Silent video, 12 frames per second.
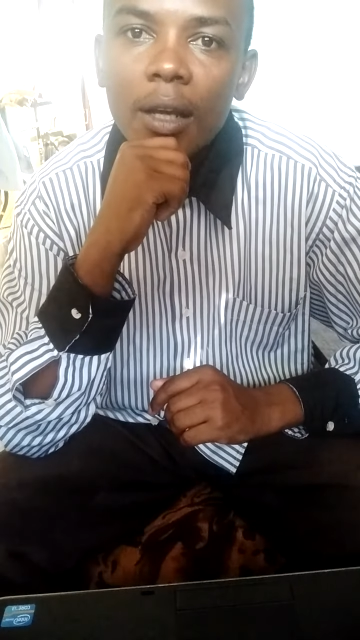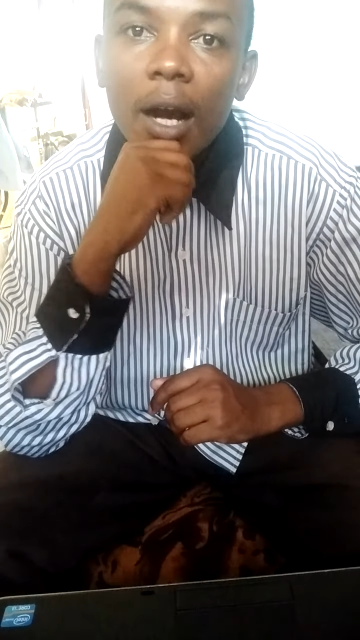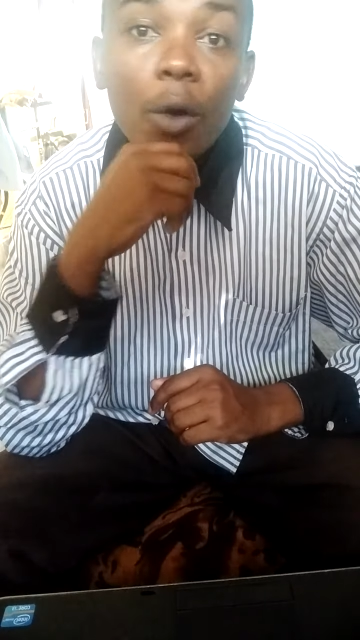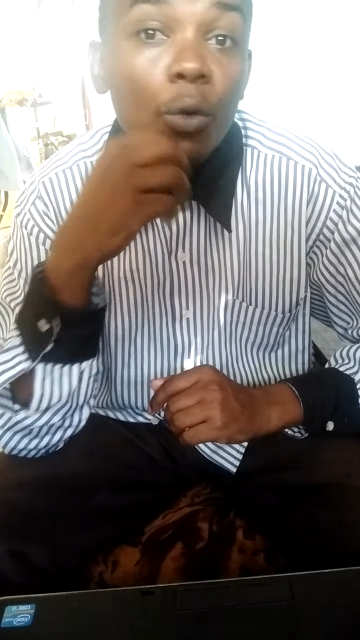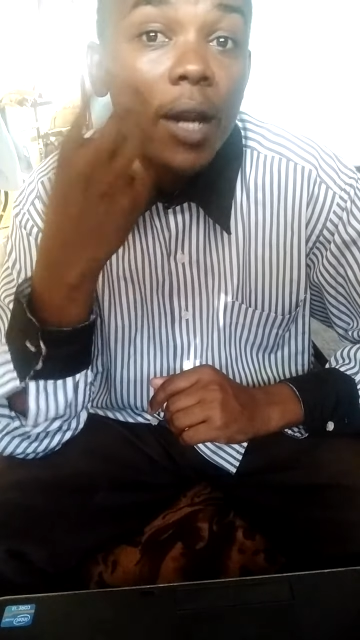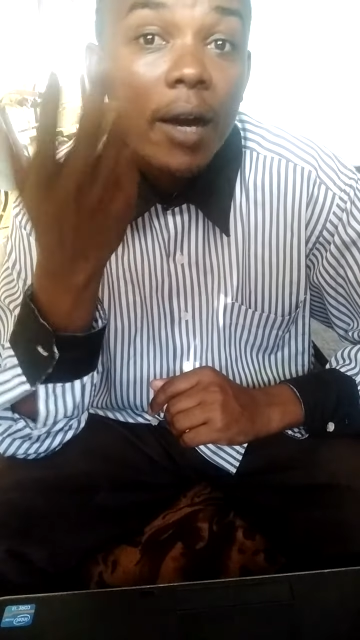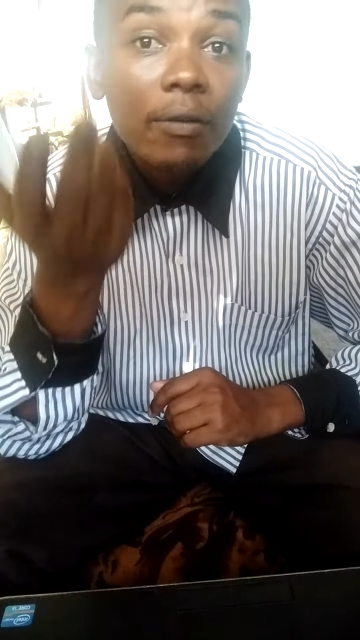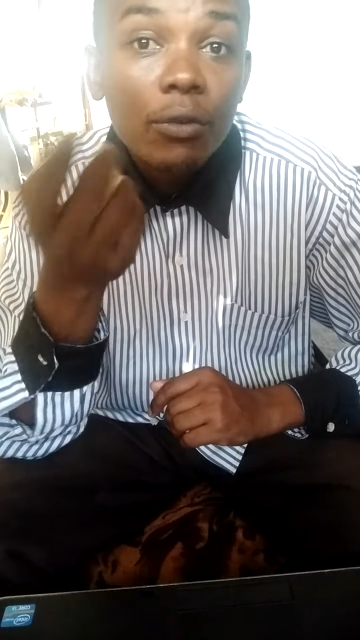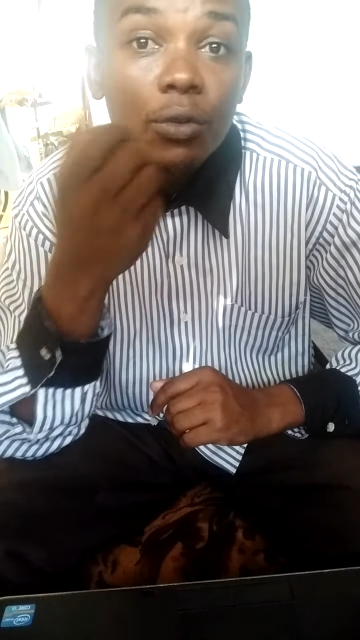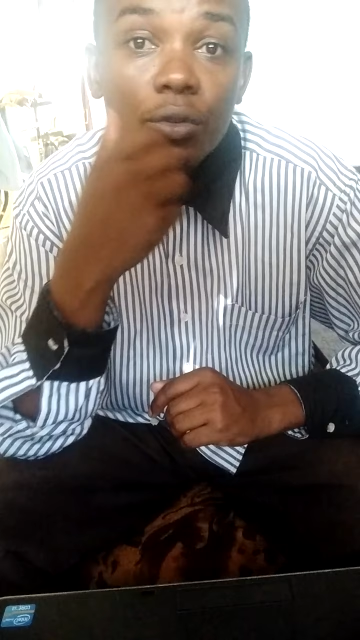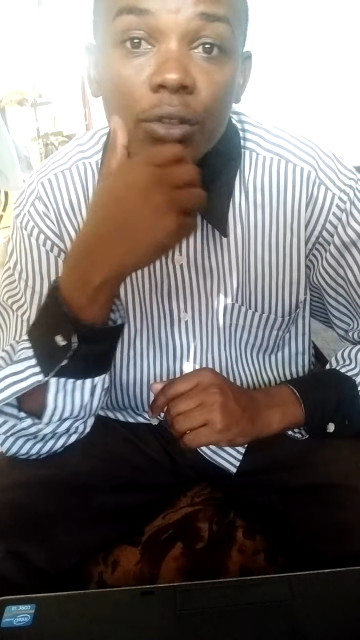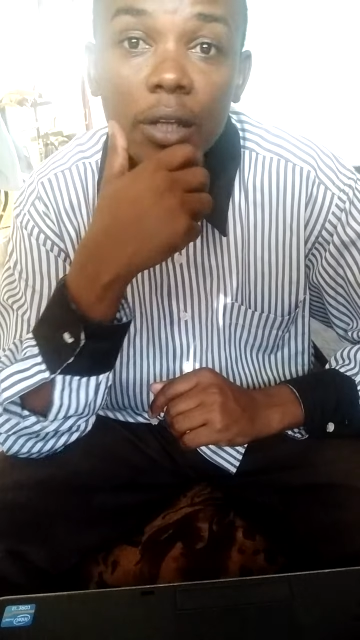I would have
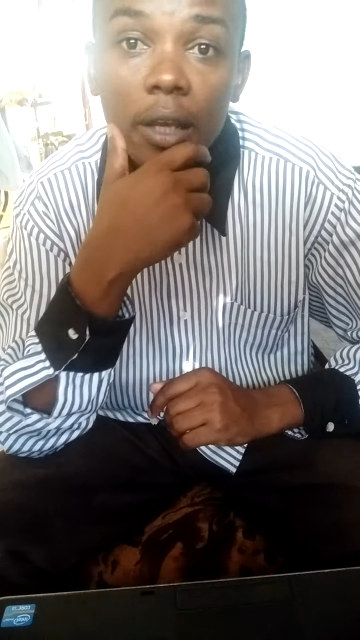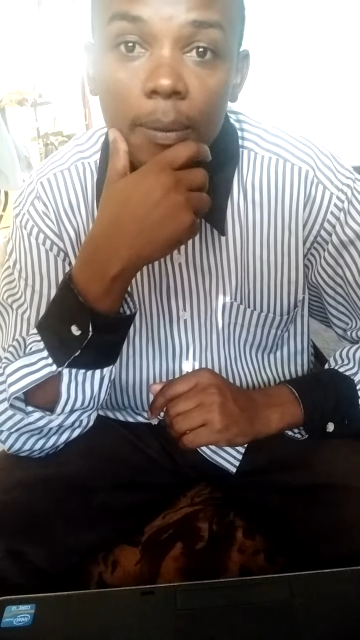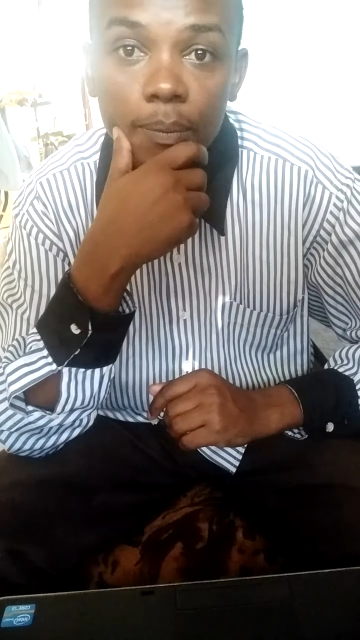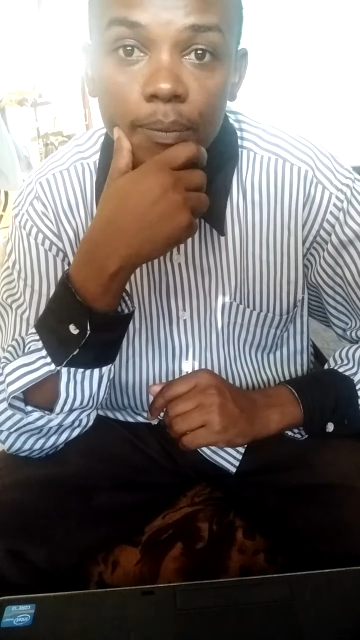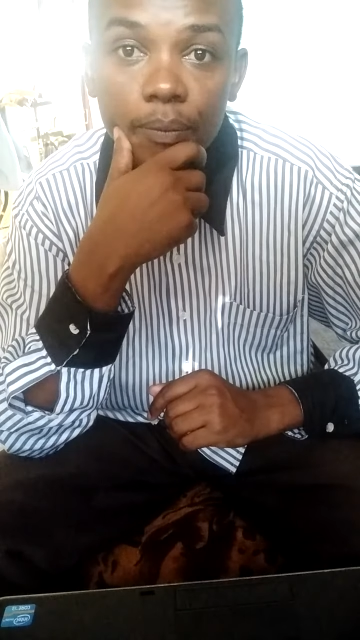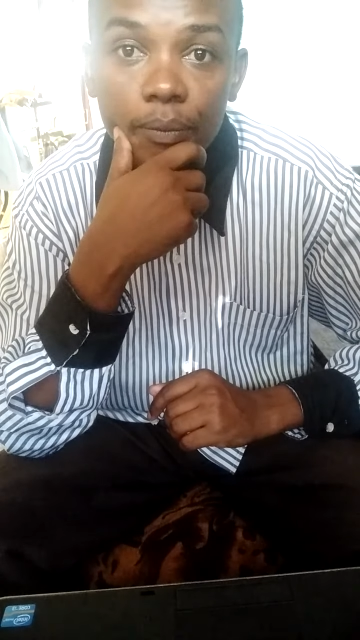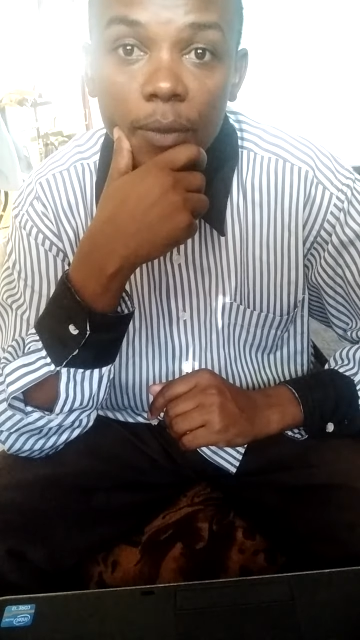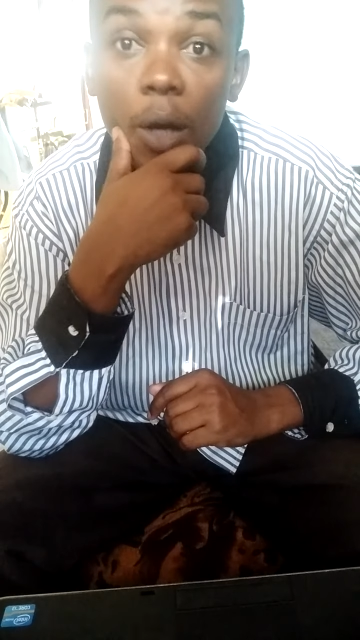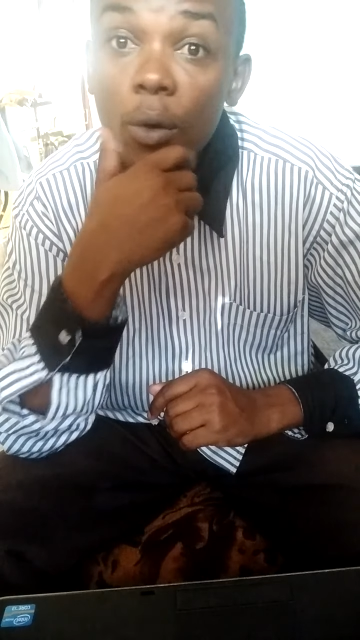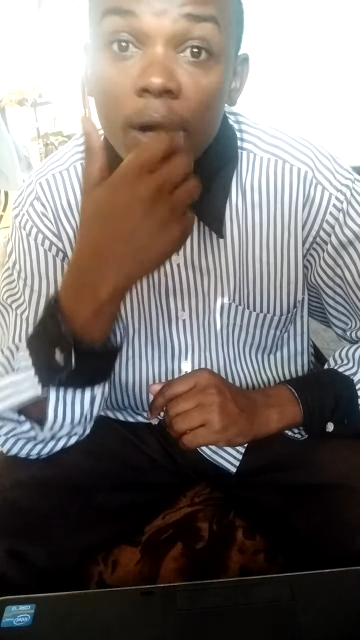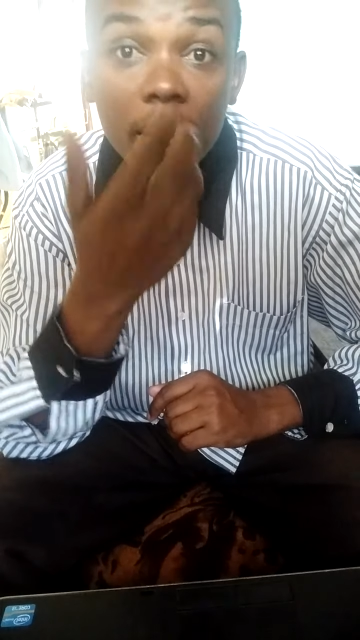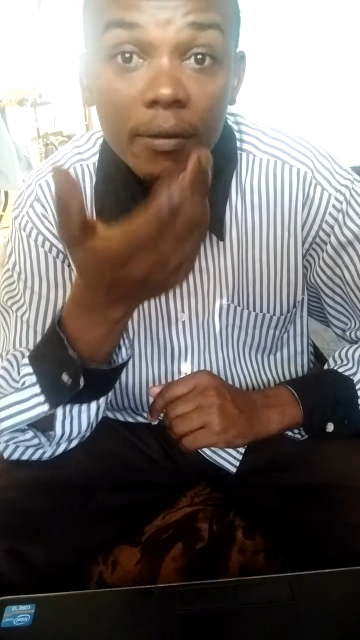lost him.
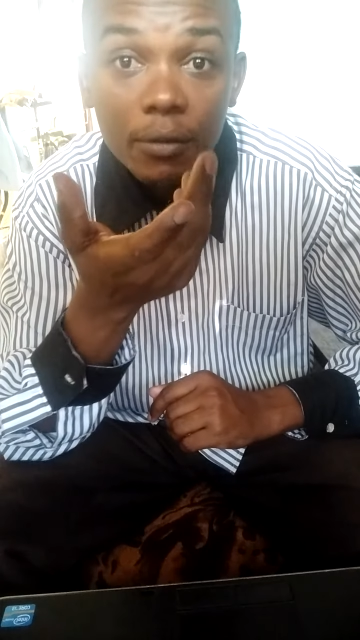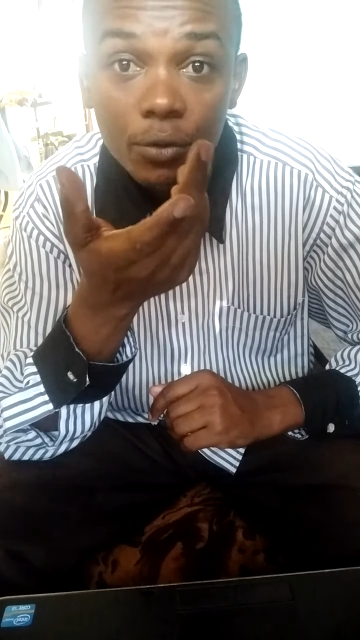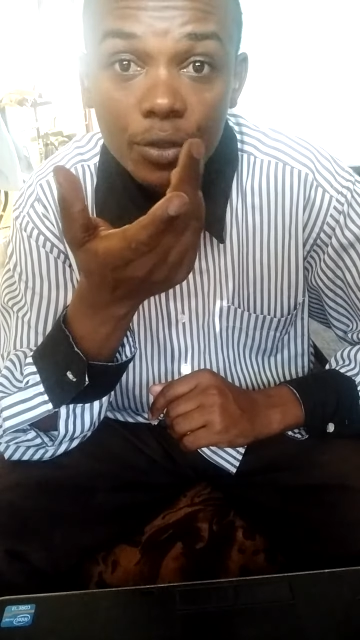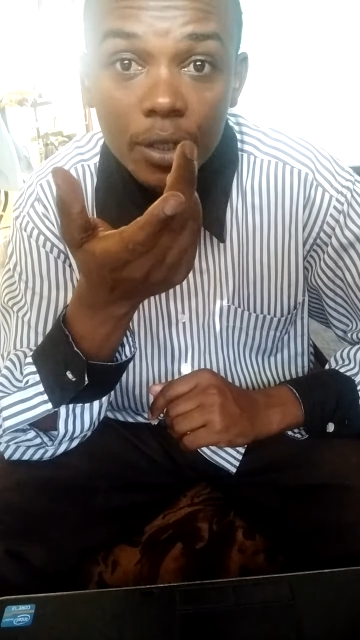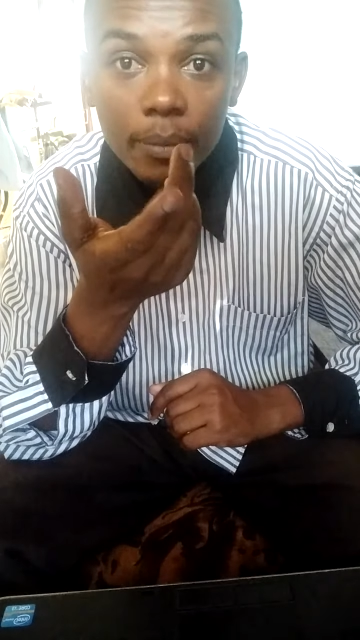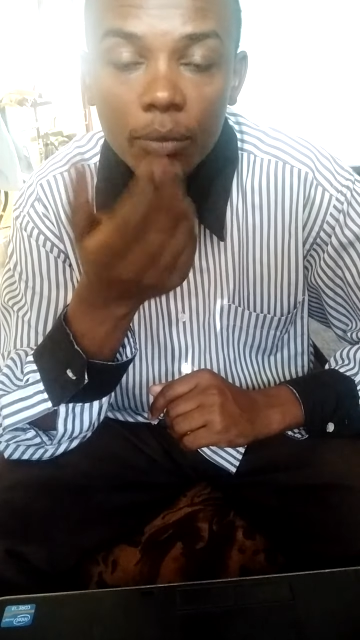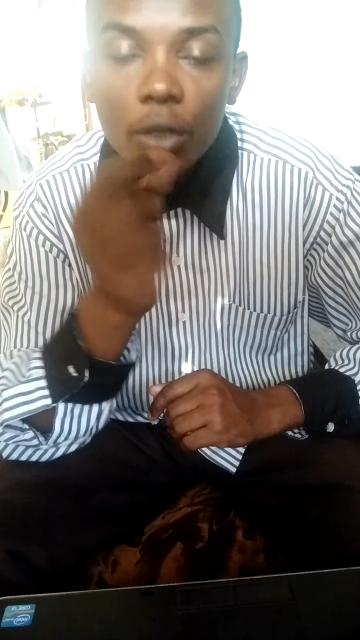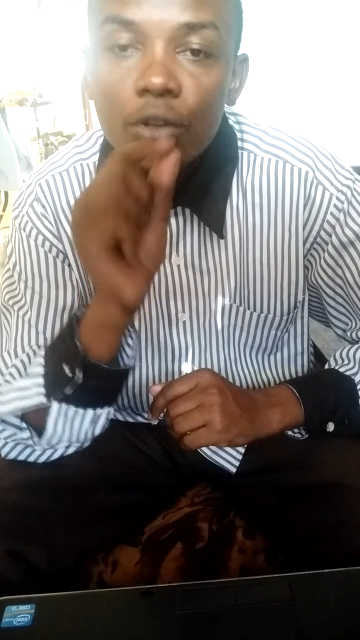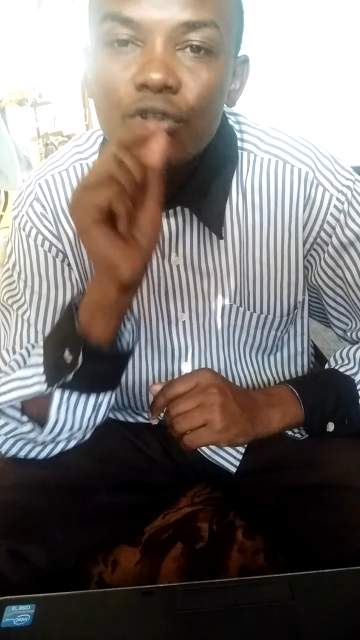I would have lost him.